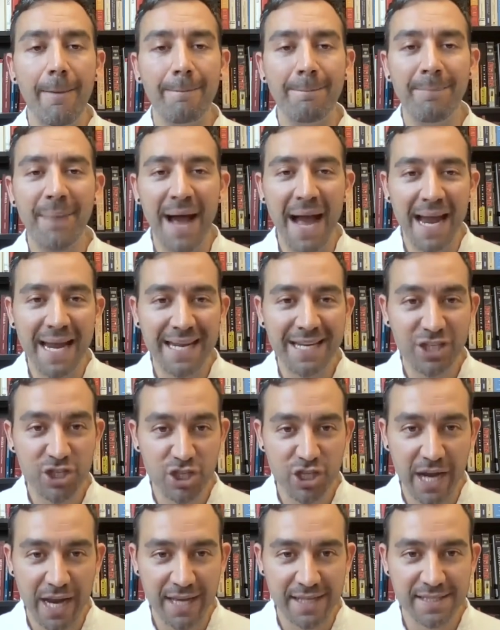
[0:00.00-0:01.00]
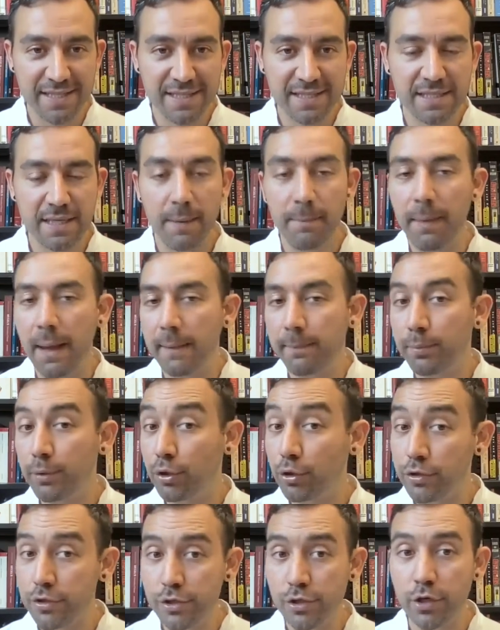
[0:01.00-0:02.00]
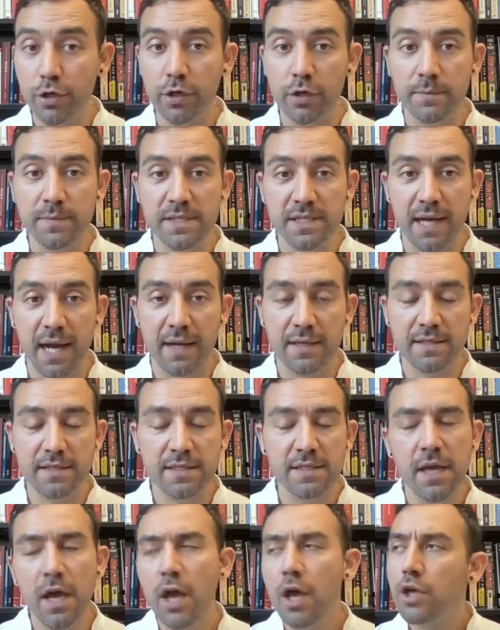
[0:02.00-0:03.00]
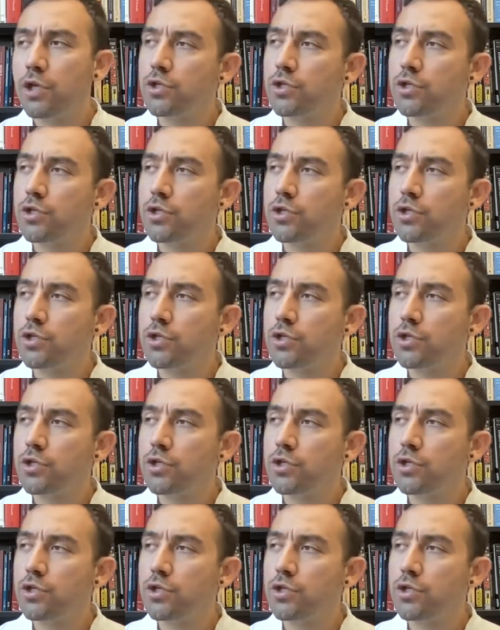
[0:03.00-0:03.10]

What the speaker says: by chance, by pure circumstance.